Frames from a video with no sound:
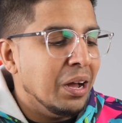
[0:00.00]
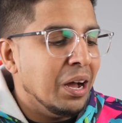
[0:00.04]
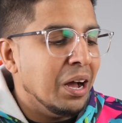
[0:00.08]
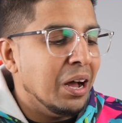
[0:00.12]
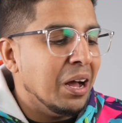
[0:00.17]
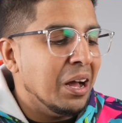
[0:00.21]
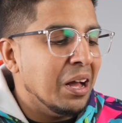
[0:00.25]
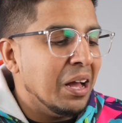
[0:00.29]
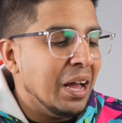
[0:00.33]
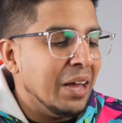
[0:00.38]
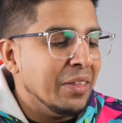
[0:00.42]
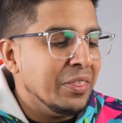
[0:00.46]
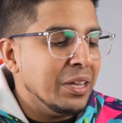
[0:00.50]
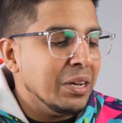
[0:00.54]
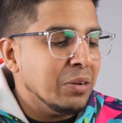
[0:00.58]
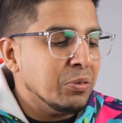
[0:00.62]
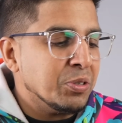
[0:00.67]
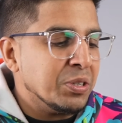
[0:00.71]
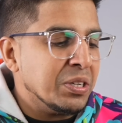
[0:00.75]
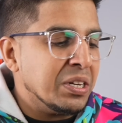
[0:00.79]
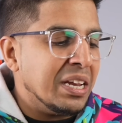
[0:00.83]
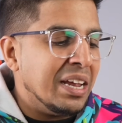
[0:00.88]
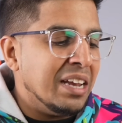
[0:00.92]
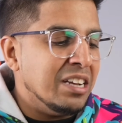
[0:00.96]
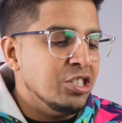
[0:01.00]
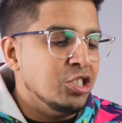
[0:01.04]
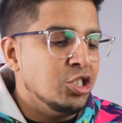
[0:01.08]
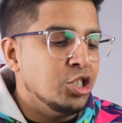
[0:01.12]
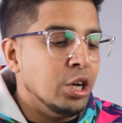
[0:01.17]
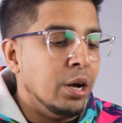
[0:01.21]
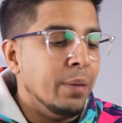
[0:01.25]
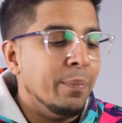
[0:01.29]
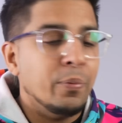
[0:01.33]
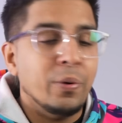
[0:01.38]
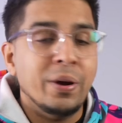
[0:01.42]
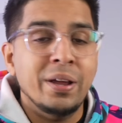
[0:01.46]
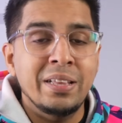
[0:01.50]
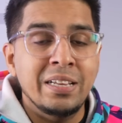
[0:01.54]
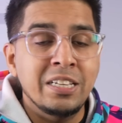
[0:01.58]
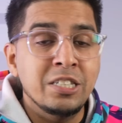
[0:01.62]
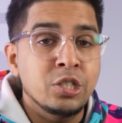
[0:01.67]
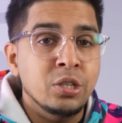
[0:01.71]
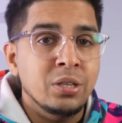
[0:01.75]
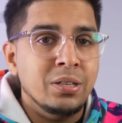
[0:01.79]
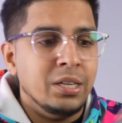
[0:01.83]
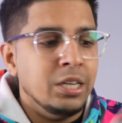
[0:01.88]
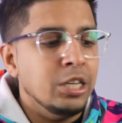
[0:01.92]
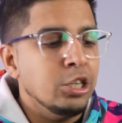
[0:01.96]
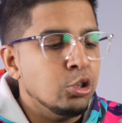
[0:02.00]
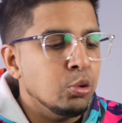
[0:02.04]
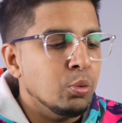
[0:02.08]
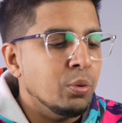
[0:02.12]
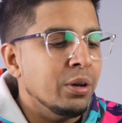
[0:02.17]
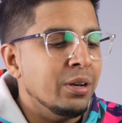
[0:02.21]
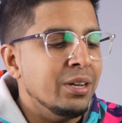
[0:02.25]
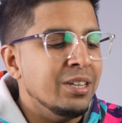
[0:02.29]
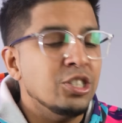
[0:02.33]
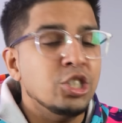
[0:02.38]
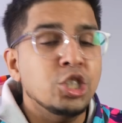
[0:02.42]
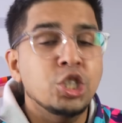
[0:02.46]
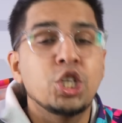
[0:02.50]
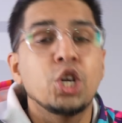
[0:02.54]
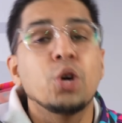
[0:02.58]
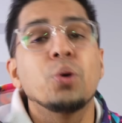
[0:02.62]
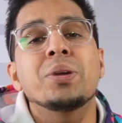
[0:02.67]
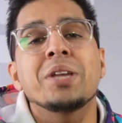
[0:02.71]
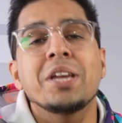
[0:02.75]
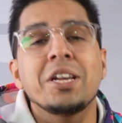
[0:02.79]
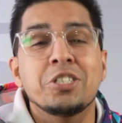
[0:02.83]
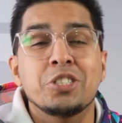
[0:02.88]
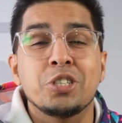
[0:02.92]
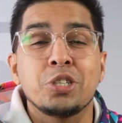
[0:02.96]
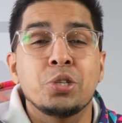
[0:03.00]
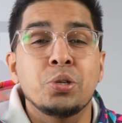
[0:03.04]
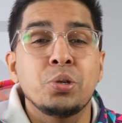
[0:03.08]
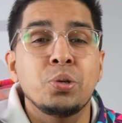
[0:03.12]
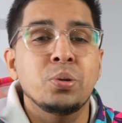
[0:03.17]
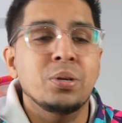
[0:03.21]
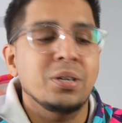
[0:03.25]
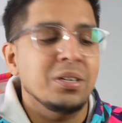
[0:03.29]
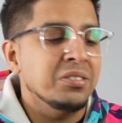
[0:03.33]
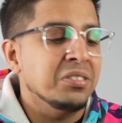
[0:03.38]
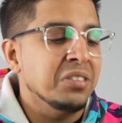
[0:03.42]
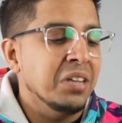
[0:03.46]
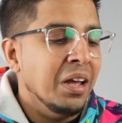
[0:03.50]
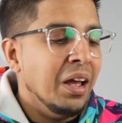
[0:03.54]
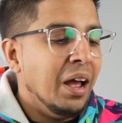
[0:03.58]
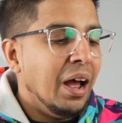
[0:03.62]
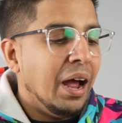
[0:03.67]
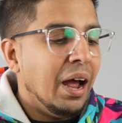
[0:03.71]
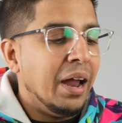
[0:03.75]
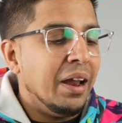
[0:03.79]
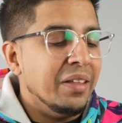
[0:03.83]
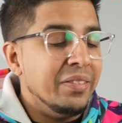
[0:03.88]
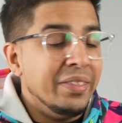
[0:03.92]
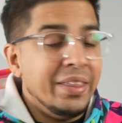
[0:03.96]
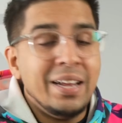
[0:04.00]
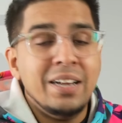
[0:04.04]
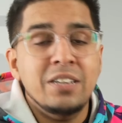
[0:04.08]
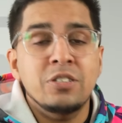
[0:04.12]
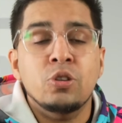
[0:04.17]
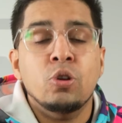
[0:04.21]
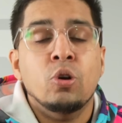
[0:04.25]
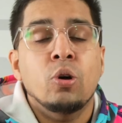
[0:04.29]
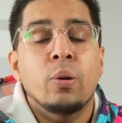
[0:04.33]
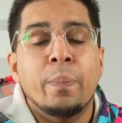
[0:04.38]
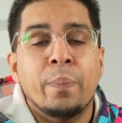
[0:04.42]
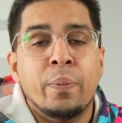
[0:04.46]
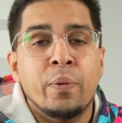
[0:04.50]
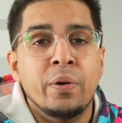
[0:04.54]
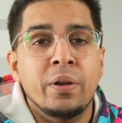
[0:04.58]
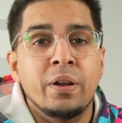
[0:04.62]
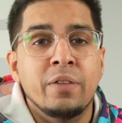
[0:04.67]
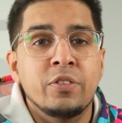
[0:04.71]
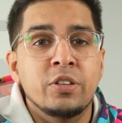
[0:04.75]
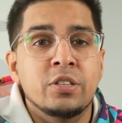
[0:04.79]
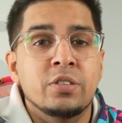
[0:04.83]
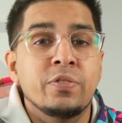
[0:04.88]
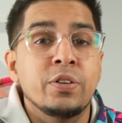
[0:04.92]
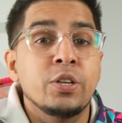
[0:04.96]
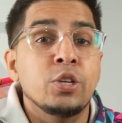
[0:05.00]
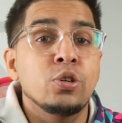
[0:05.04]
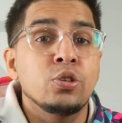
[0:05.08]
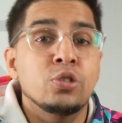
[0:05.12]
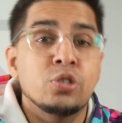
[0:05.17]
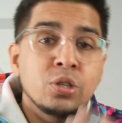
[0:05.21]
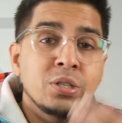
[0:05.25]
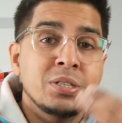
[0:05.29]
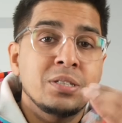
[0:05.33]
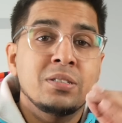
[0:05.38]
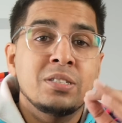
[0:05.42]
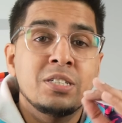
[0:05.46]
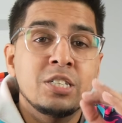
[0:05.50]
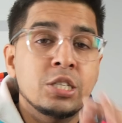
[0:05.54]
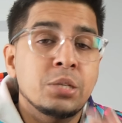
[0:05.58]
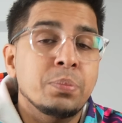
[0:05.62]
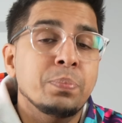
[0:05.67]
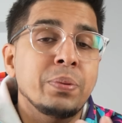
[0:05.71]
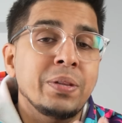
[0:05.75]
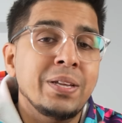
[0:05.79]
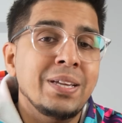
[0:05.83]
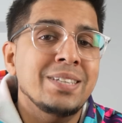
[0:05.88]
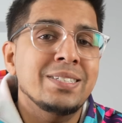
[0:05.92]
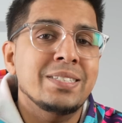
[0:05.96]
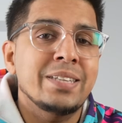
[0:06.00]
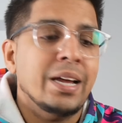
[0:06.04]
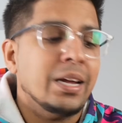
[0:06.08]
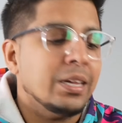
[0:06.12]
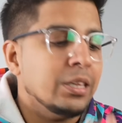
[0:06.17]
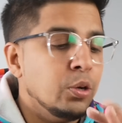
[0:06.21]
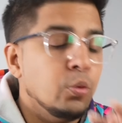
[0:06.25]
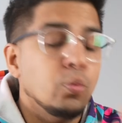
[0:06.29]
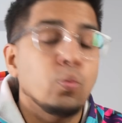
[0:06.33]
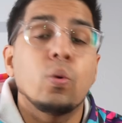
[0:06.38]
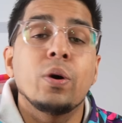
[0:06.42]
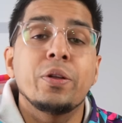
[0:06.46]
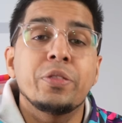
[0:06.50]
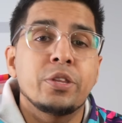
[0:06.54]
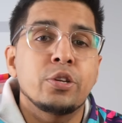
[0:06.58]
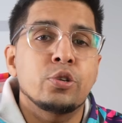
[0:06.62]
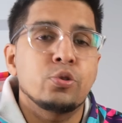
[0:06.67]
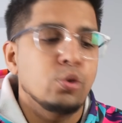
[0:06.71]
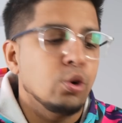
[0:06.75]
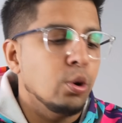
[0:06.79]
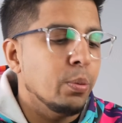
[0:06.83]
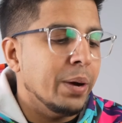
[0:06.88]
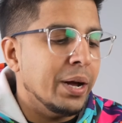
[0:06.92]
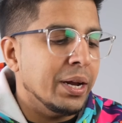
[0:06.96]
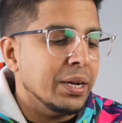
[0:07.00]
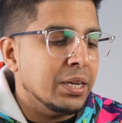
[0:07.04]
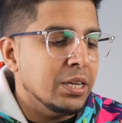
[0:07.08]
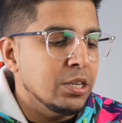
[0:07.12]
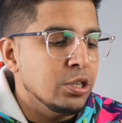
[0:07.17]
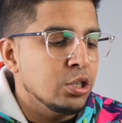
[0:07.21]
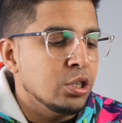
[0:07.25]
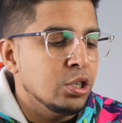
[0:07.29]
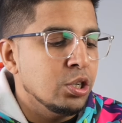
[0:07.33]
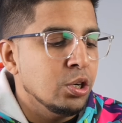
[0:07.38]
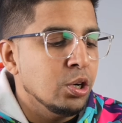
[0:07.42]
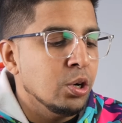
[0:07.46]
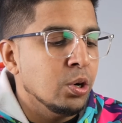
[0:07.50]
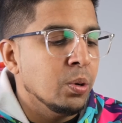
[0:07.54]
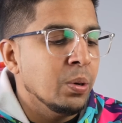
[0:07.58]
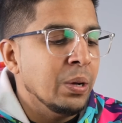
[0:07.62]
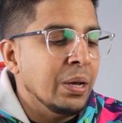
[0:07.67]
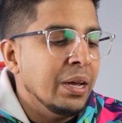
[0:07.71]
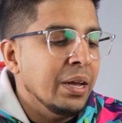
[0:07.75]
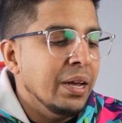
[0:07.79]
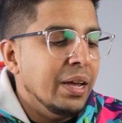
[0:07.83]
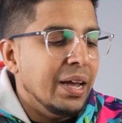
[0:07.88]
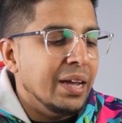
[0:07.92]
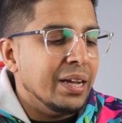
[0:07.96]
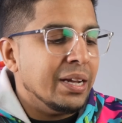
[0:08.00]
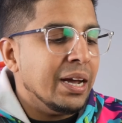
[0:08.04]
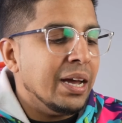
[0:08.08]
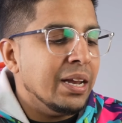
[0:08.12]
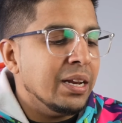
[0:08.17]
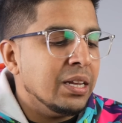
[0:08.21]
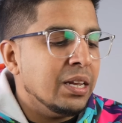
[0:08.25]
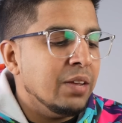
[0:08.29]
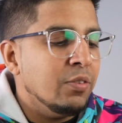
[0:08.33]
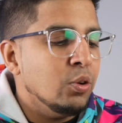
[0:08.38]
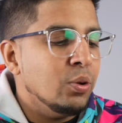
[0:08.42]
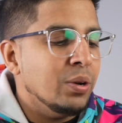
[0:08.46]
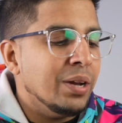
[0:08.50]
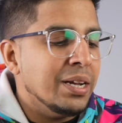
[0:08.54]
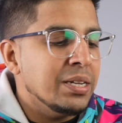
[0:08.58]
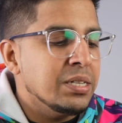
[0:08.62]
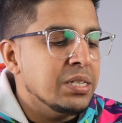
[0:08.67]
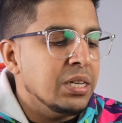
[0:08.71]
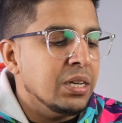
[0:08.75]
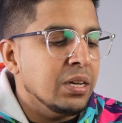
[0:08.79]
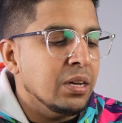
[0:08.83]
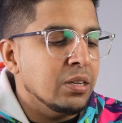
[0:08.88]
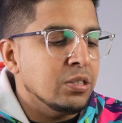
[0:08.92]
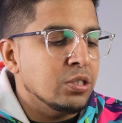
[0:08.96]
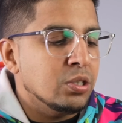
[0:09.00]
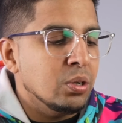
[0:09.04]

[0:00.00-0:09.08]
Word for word: Uh, I think I'm just gonna kind of jump right into each one and showcase it to you, because that is the whole point of this video, is to display exactly what this robot can do and kind of give you an idea.